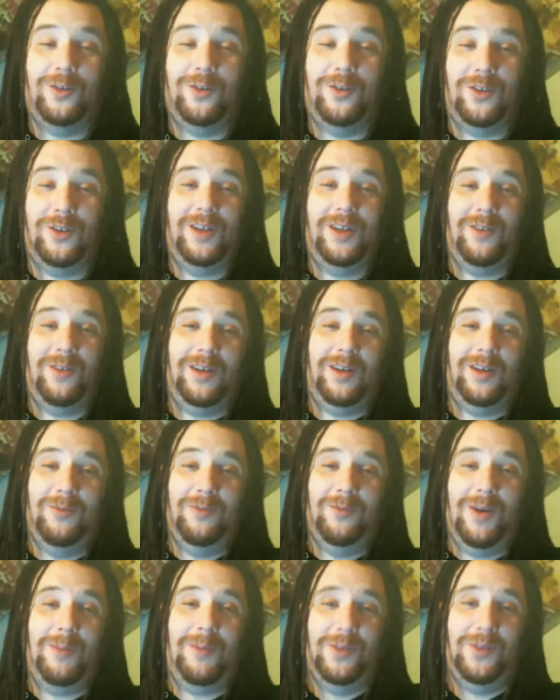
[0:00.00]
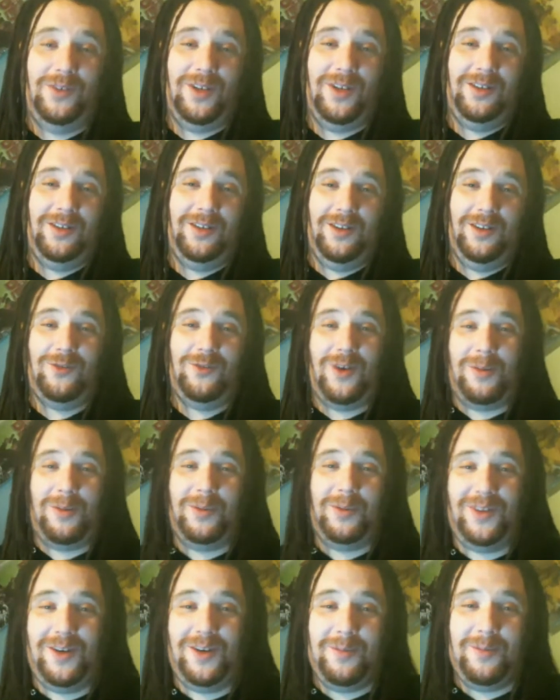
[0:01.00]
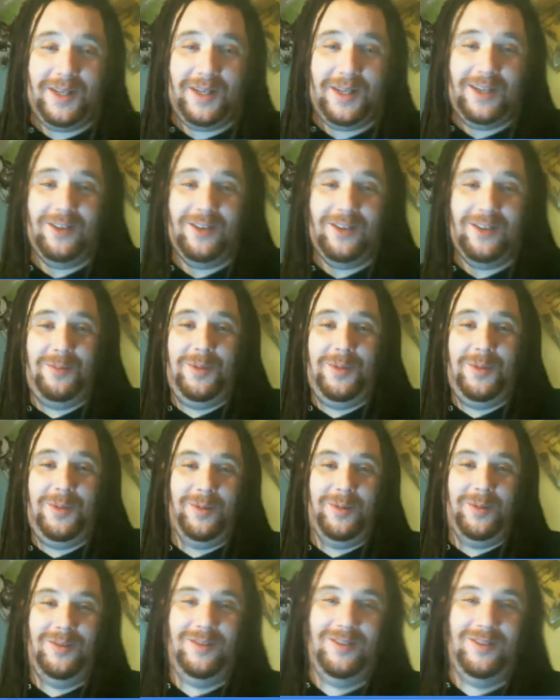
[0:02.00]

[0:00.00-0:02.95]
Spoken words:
like is represented by guilty people,